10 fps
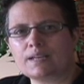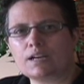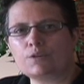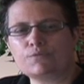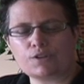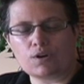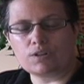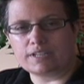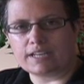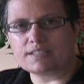Home for the
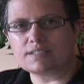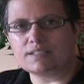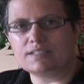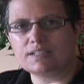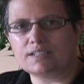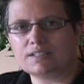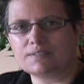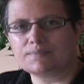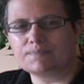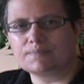Holidays CD.
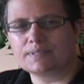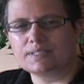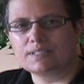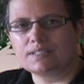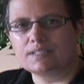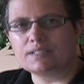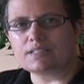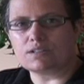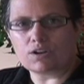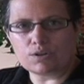
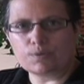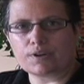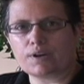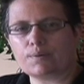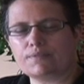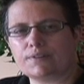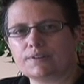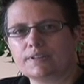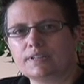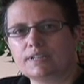This longer work,
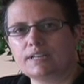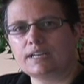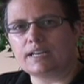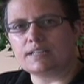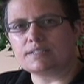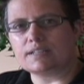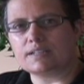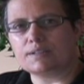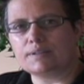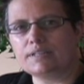however, has
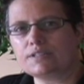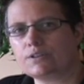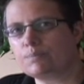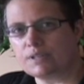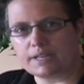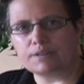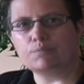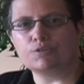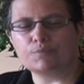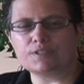interpolated
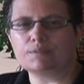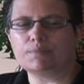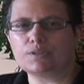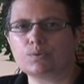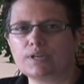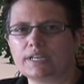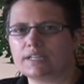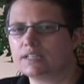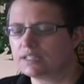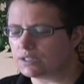movements in
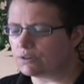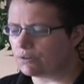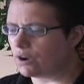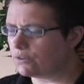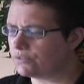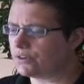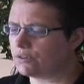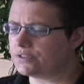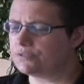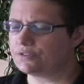between that are
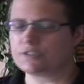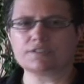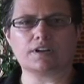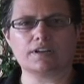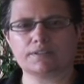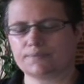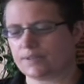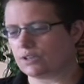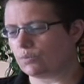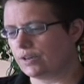of a different style,
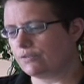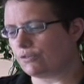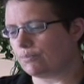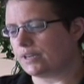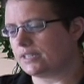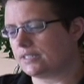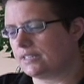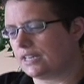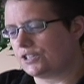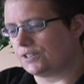and I'll read from my
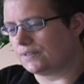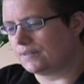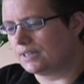dissertation.